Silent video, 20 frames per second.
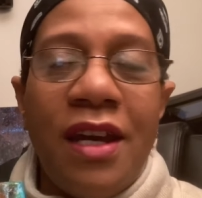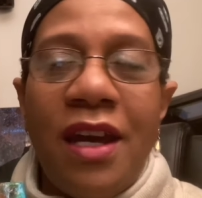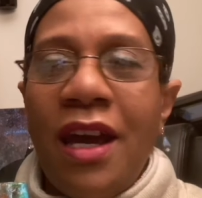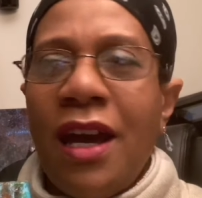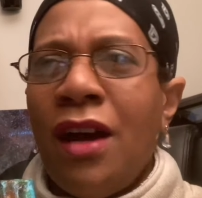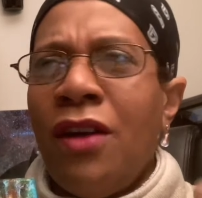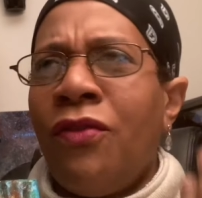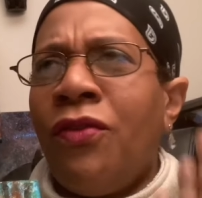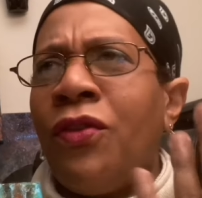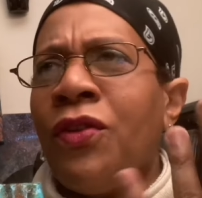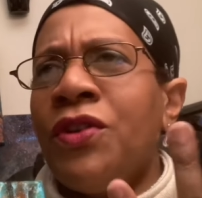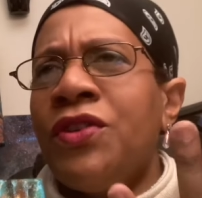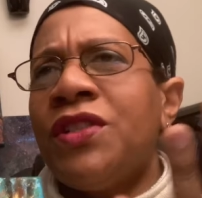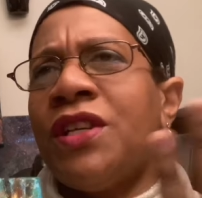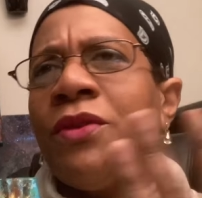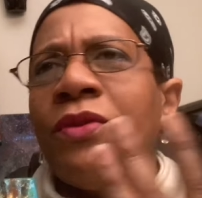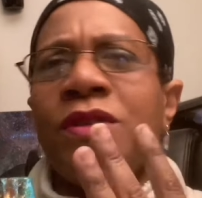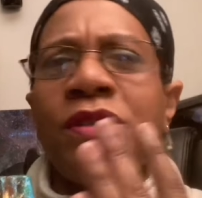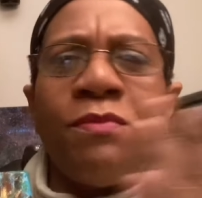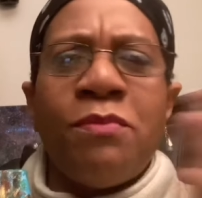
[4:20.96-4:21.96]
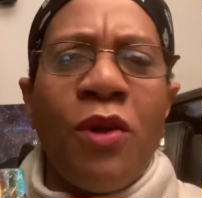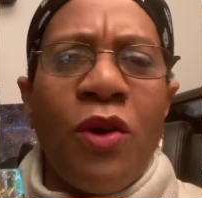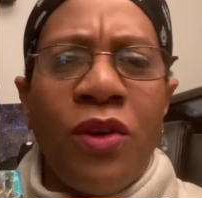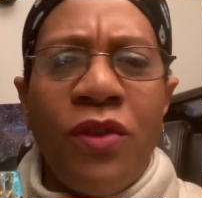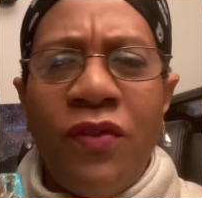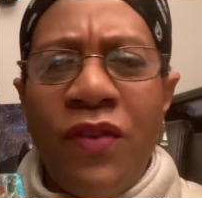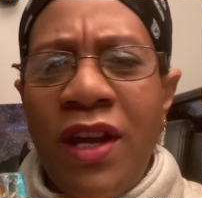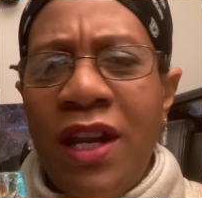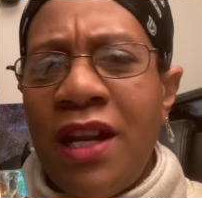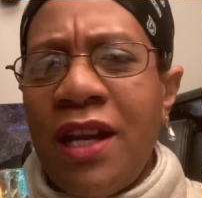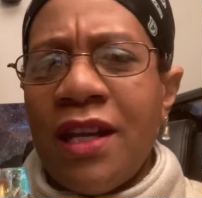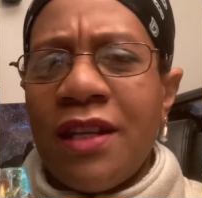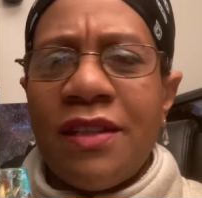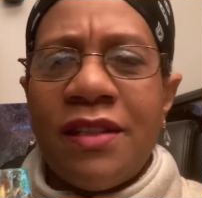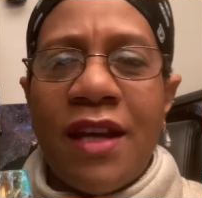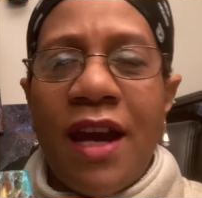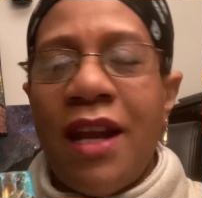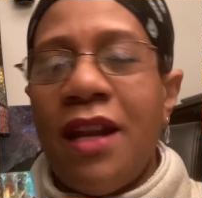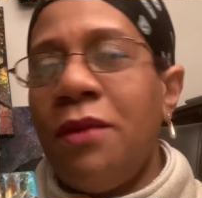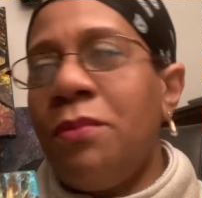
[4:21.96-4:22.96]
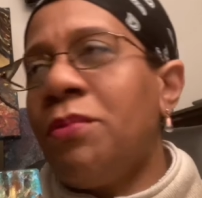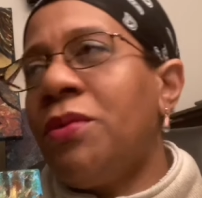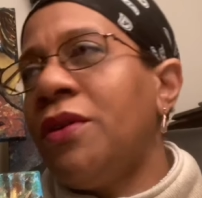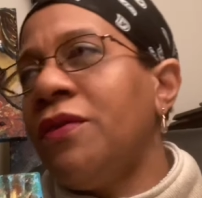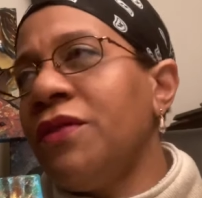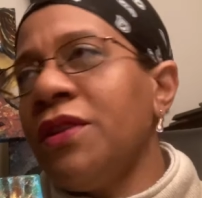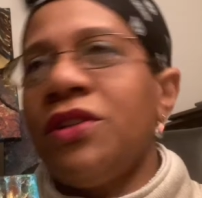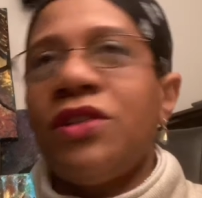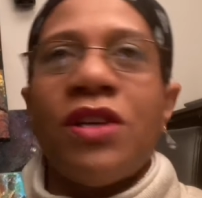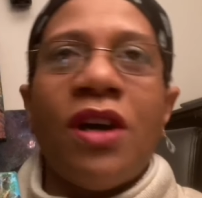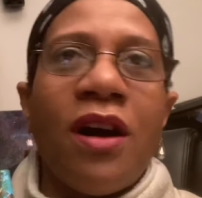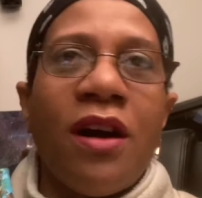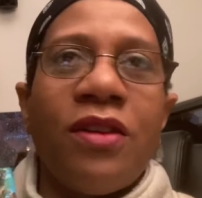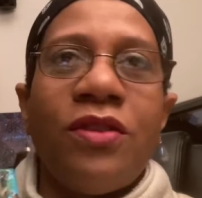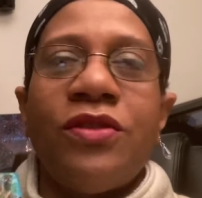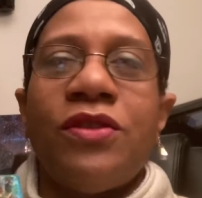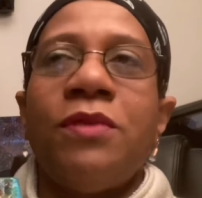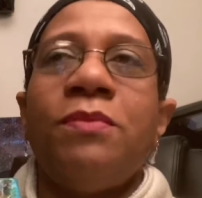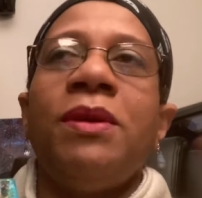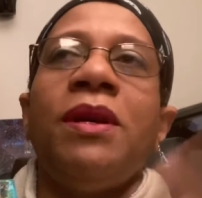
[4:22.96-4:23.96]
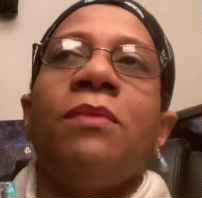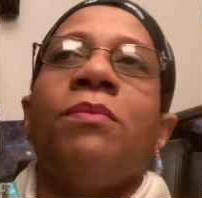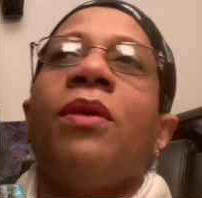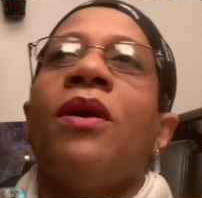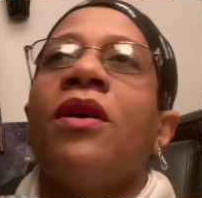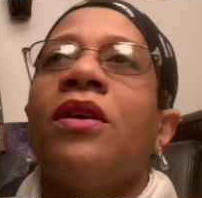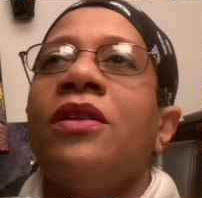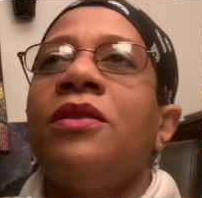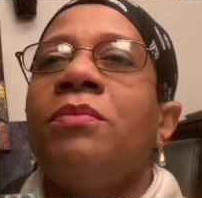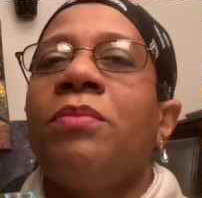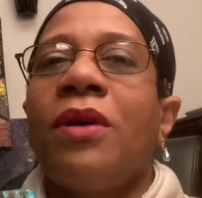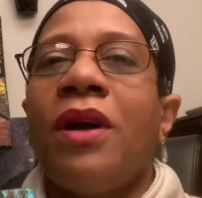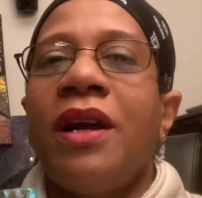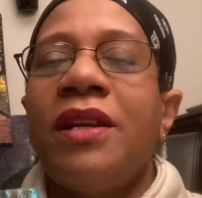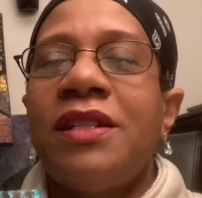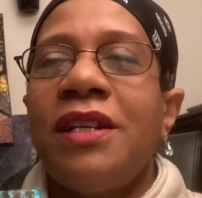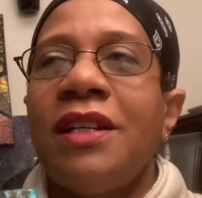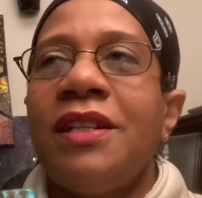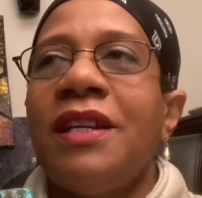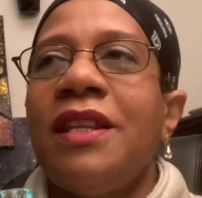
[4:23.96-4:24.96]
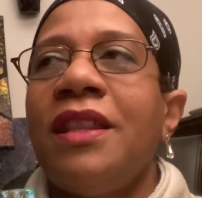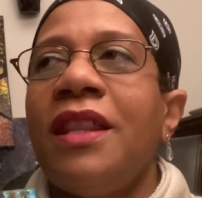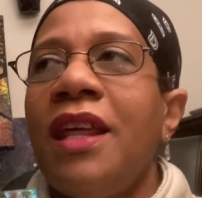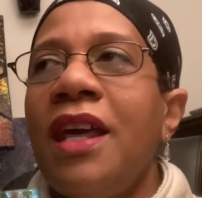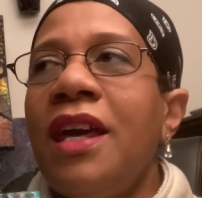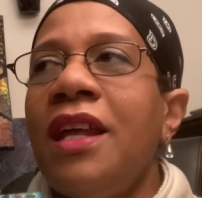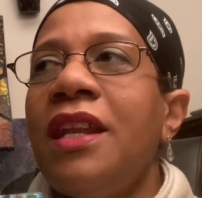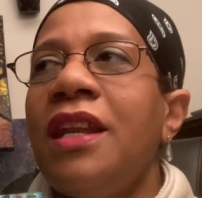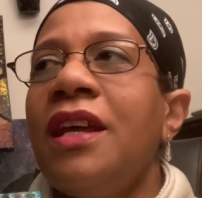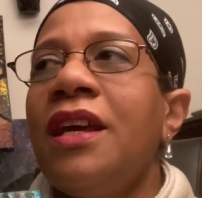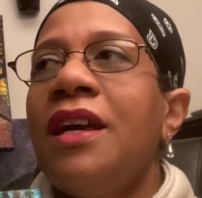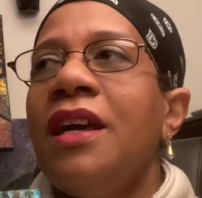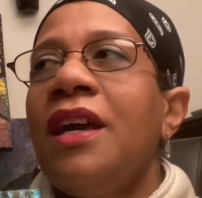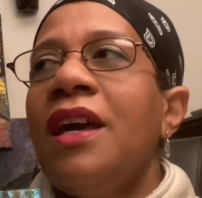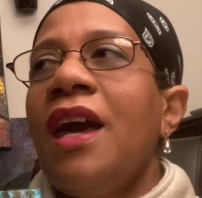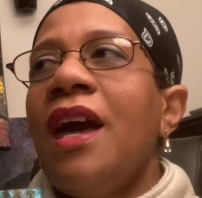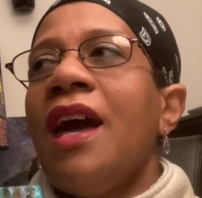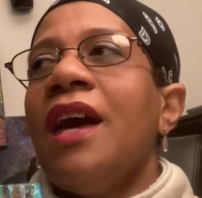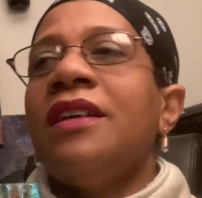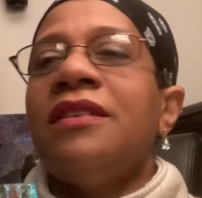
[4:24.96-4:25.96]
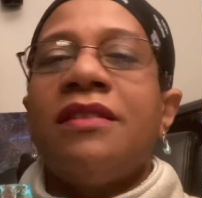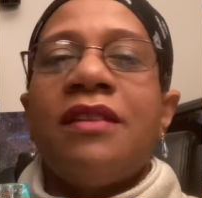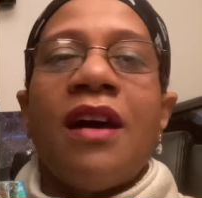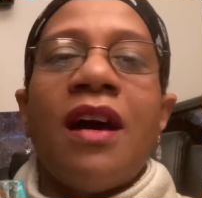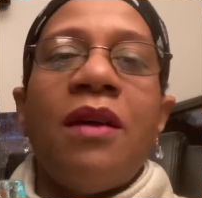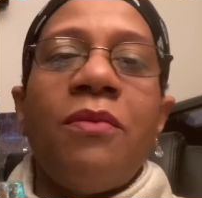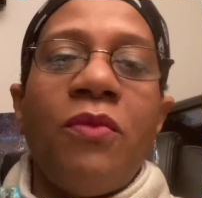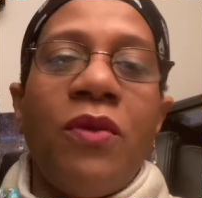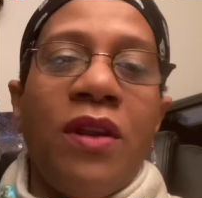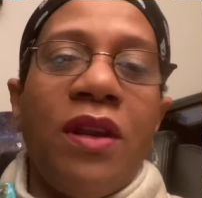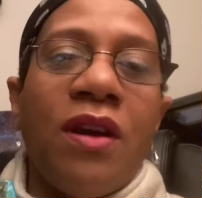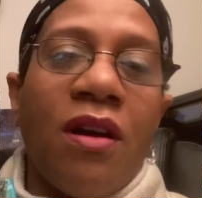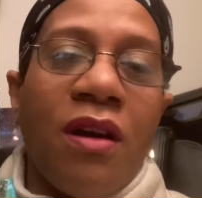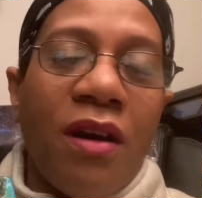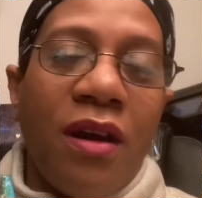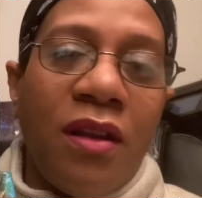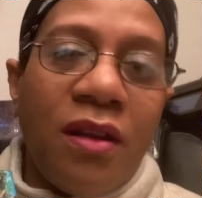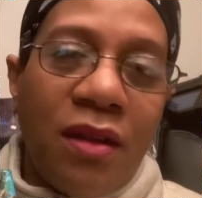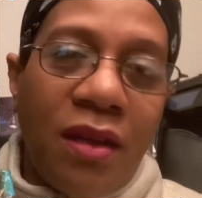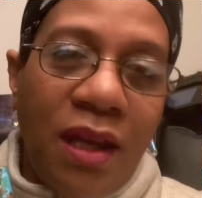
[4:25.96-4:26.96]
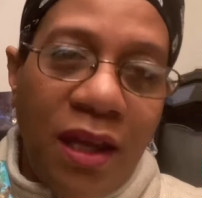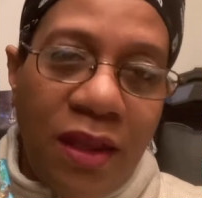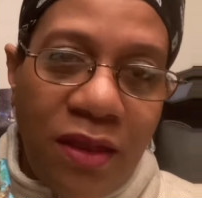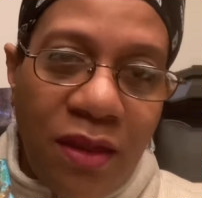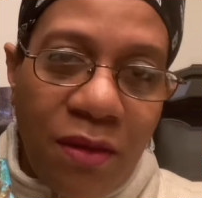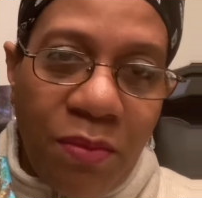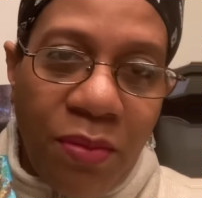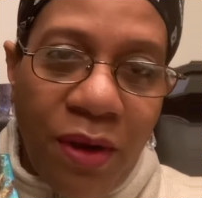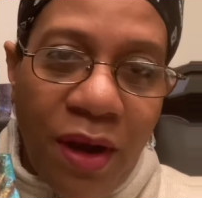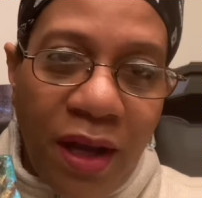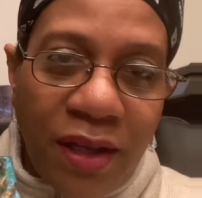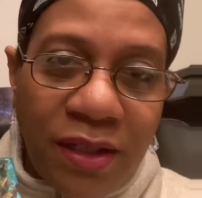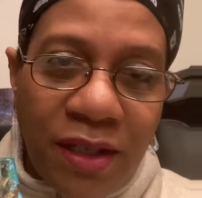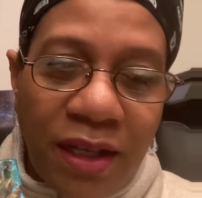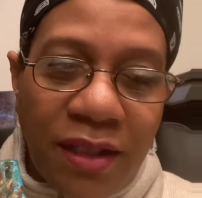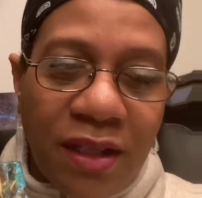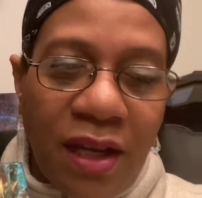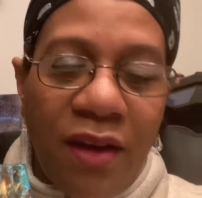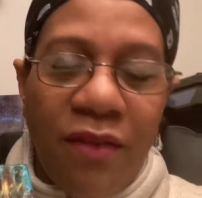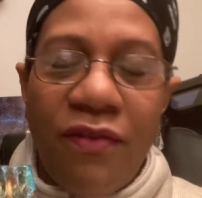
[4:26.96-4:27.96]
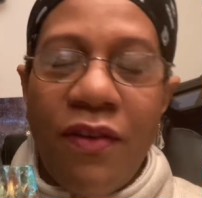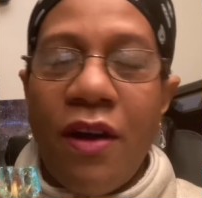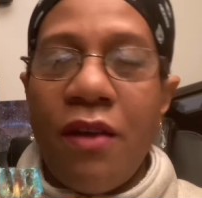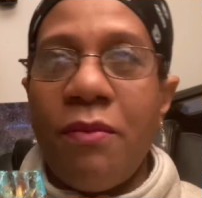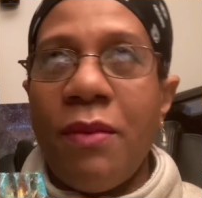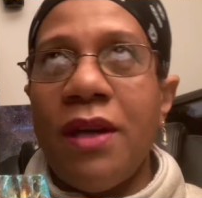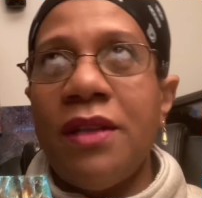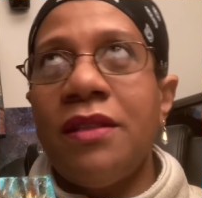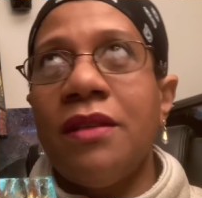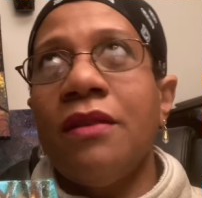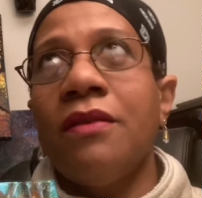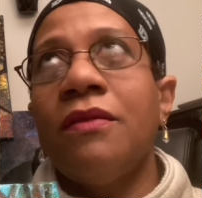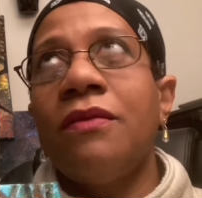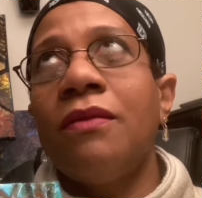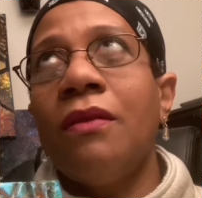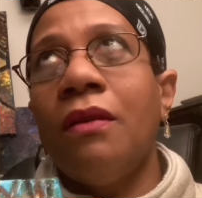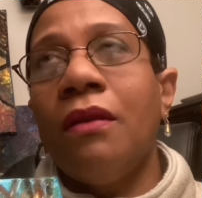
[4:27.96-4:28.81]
At first I was motivated, excited, privileged, honored to be a part of the project. And then as time went on in the project, I found myself,